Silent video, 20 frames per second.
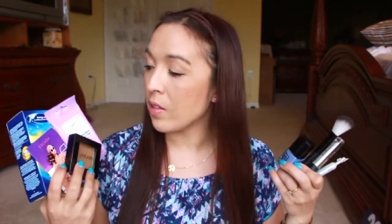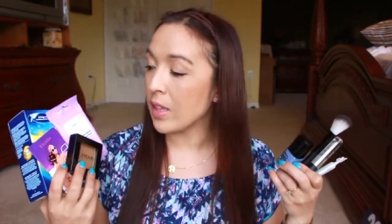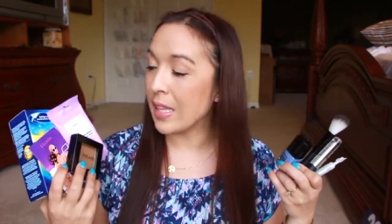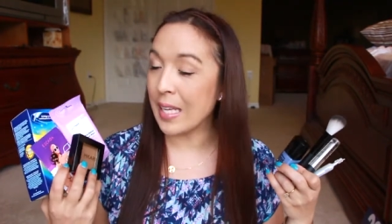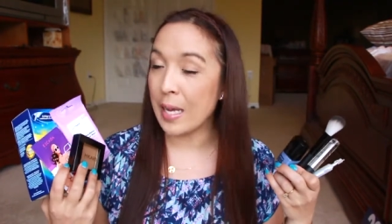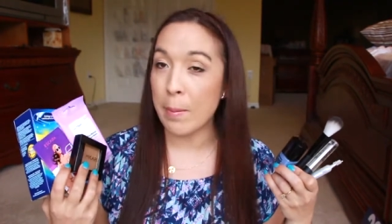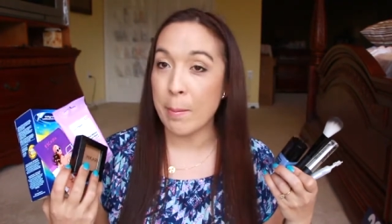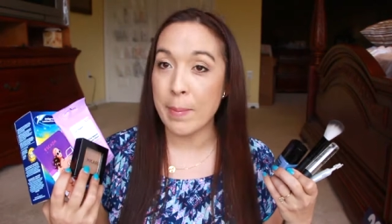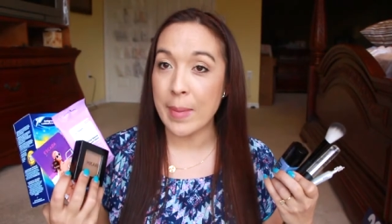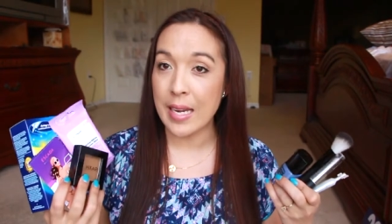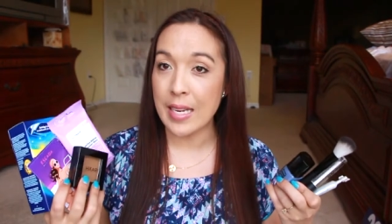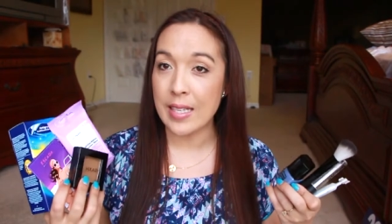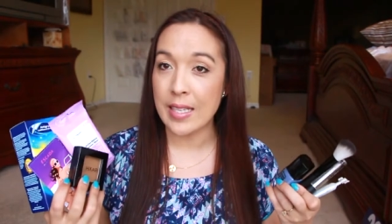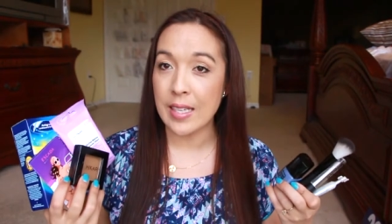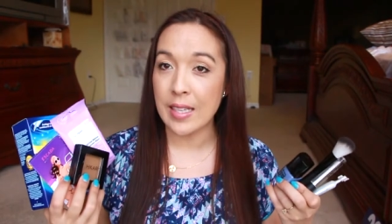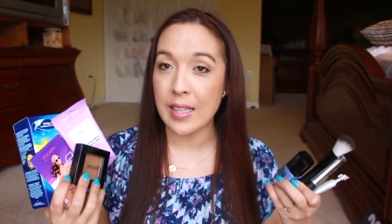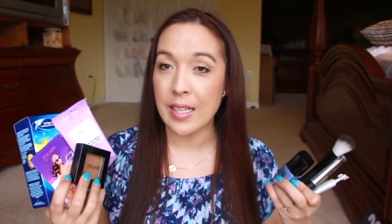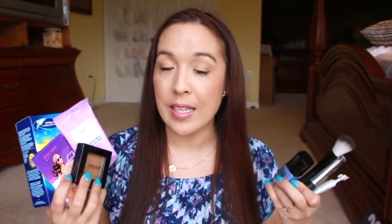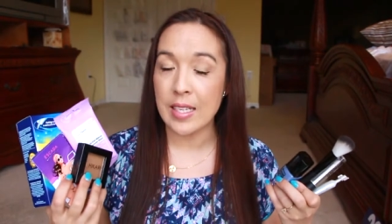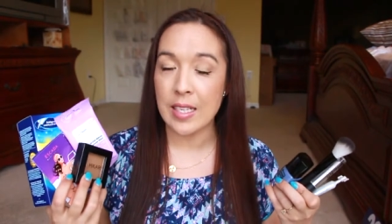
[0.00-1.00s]
the
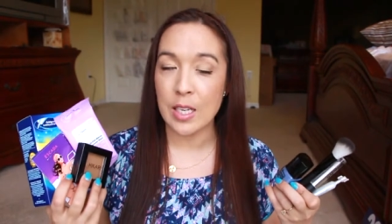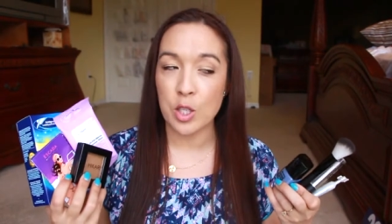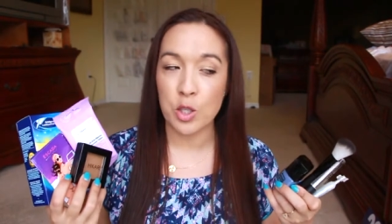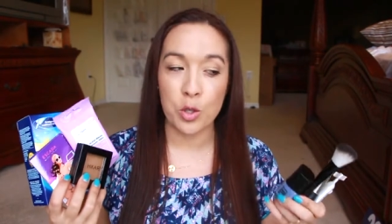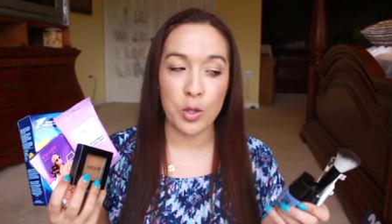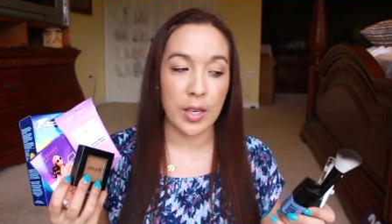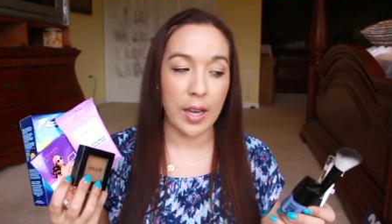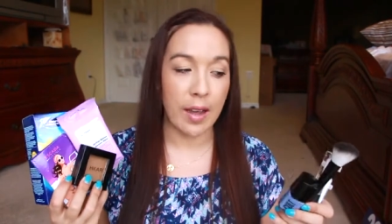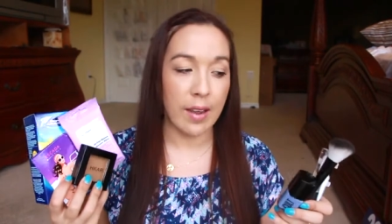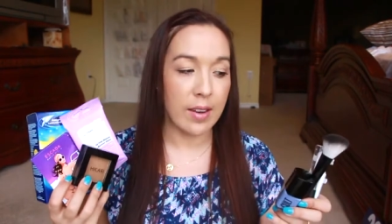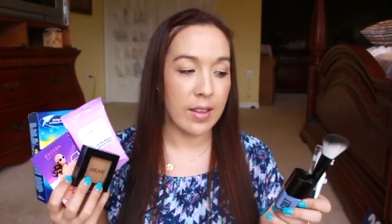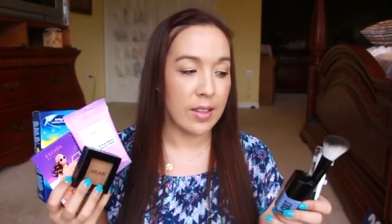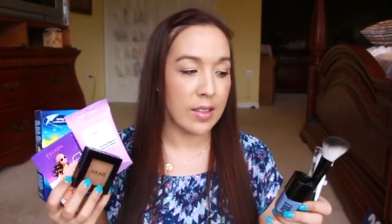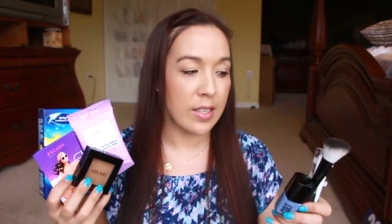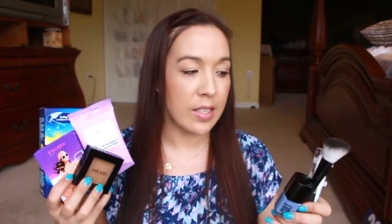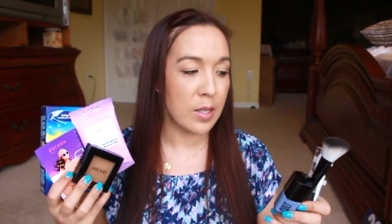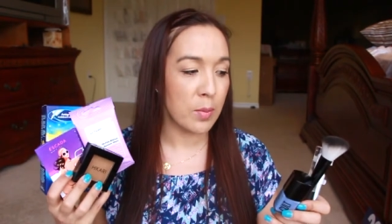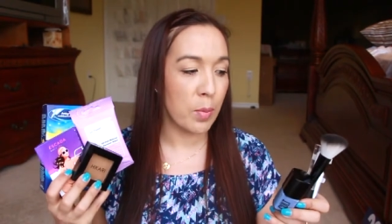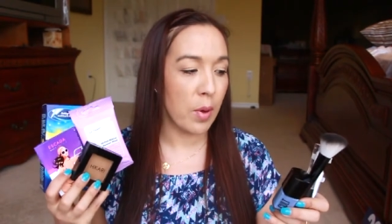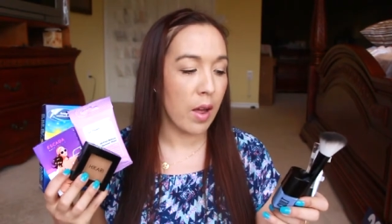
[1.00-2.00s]
amazing things that you get in
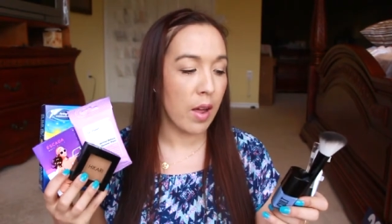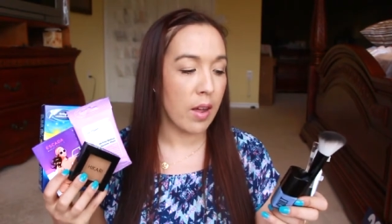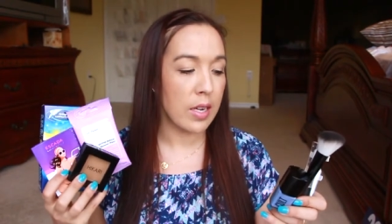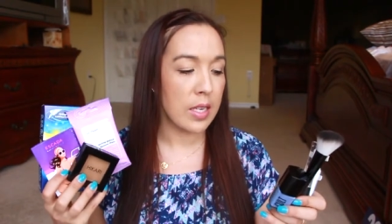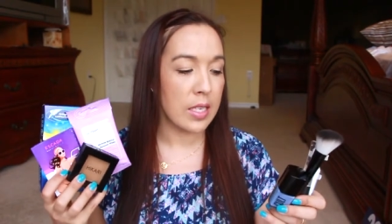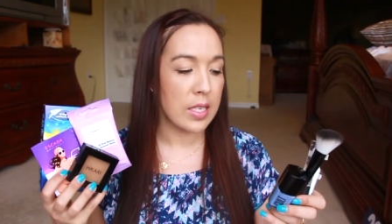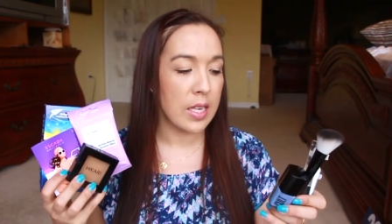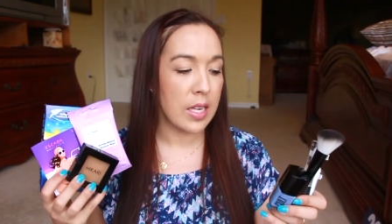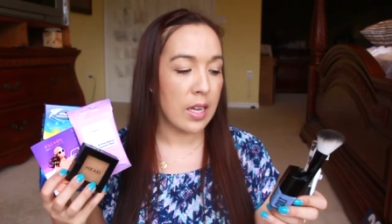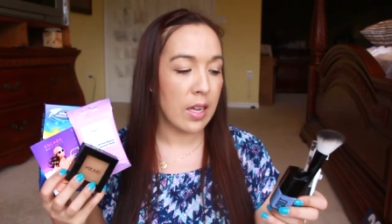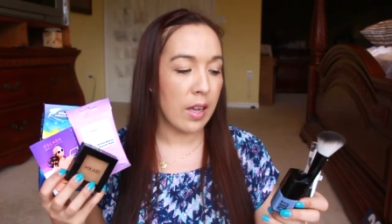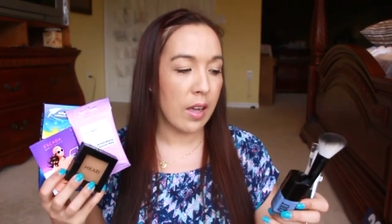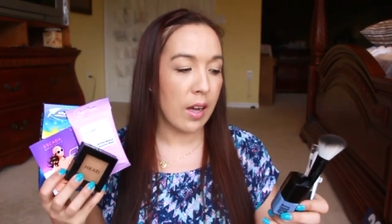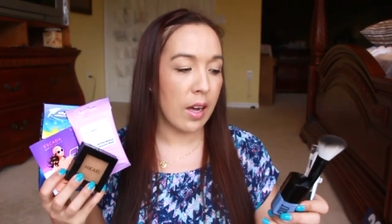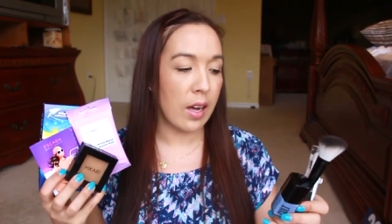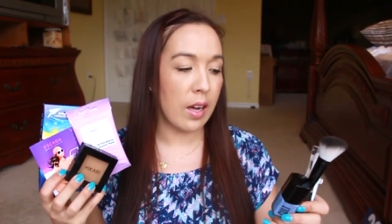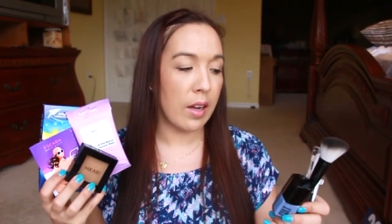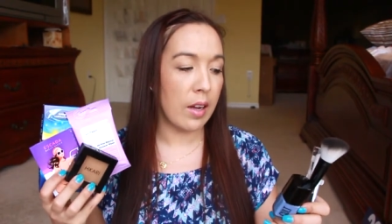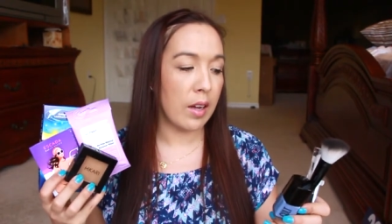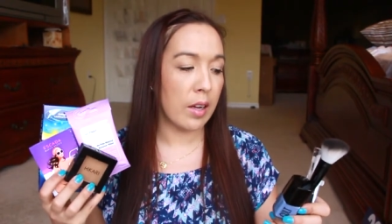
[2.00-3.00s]
this box.
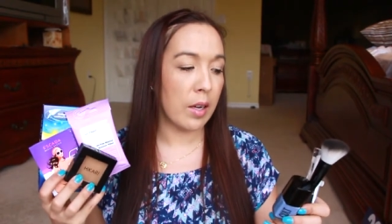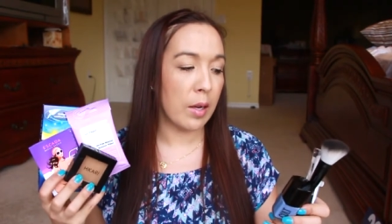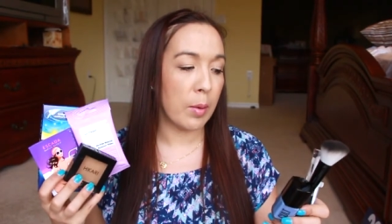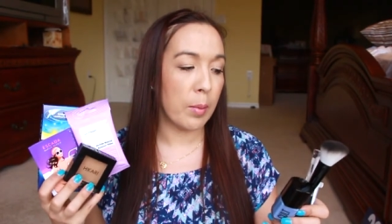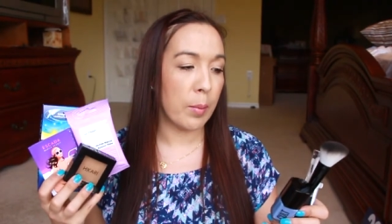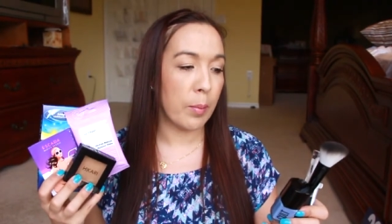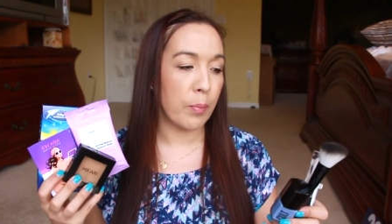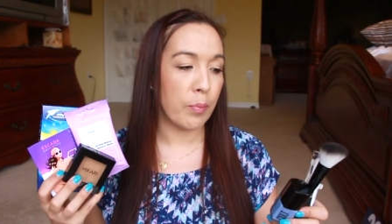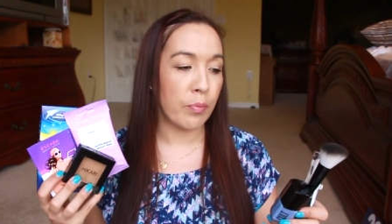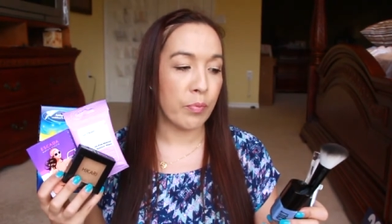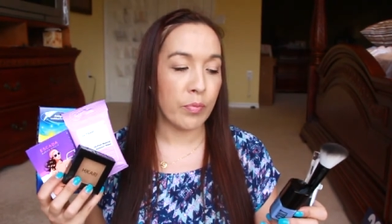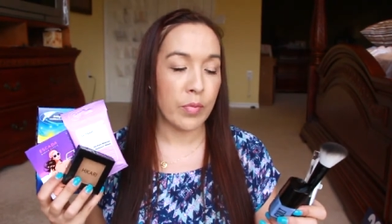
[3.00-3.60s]
Um,